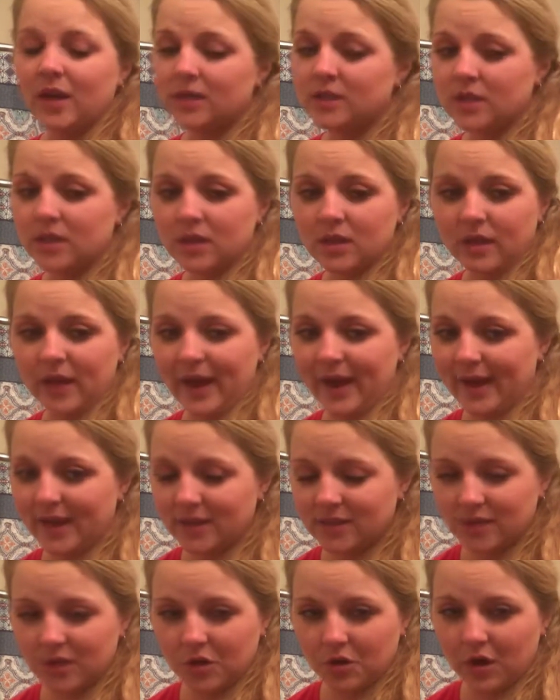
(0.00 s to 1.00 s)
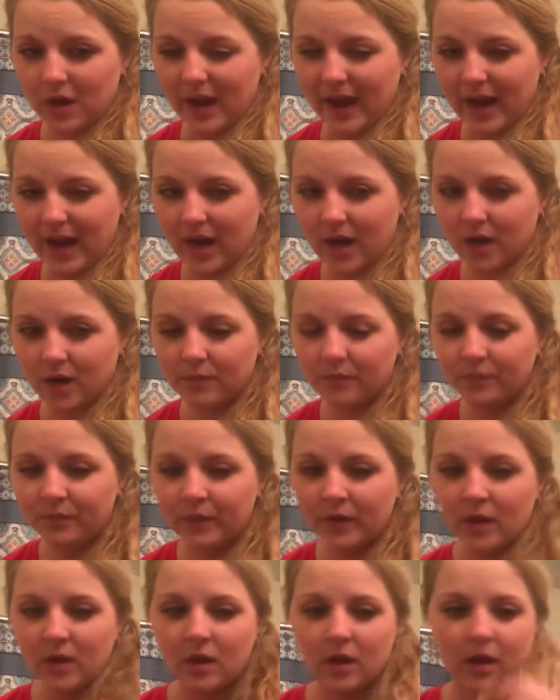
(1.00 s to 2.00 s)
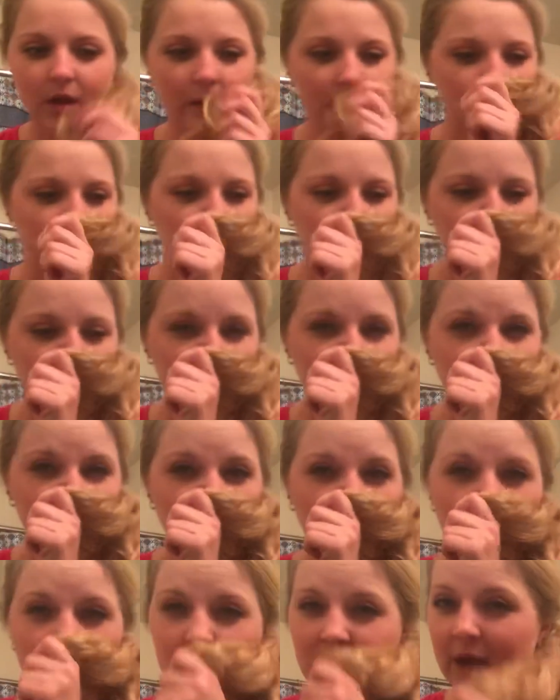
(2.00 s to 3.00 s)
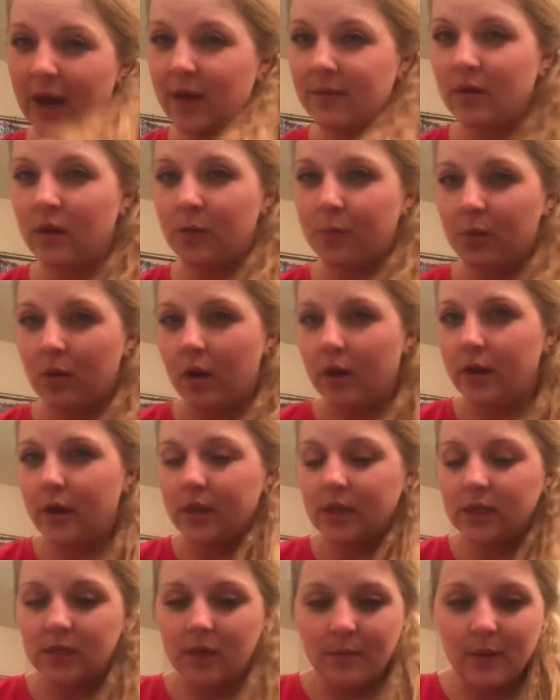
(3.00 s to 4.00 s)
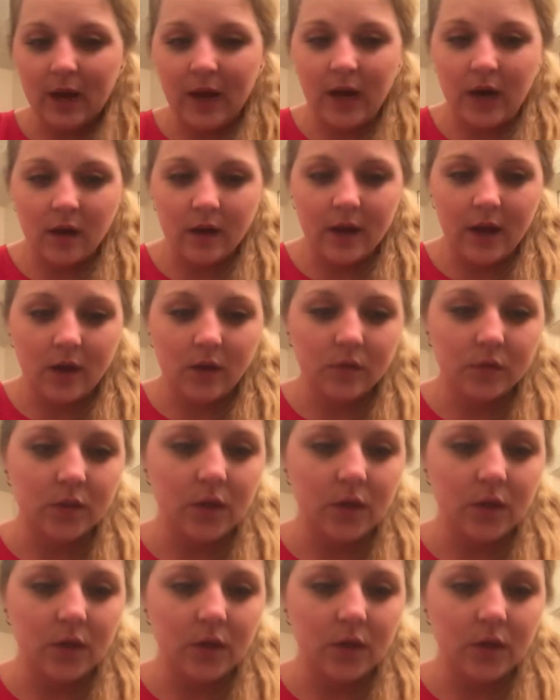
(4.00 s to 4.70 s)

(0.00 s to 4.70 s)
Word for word: doesn't last in your hair, uh, which I have other products in my hair now,